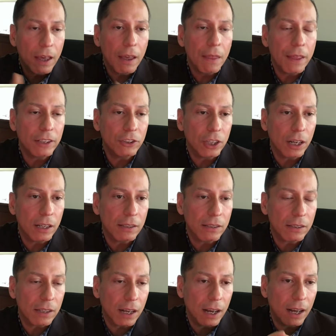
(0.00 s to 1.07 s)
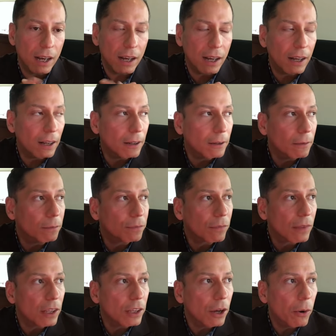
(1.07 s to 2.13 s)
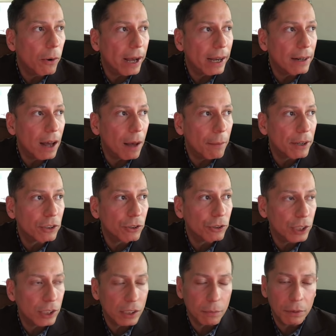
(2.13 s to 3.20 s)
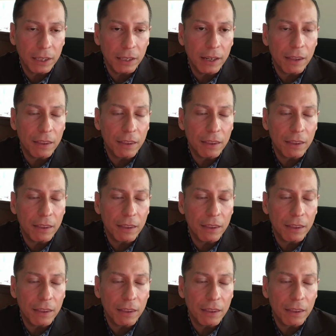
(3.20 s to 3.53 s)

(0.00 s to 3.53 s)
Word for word: than just, uh, you know, economics or discipline.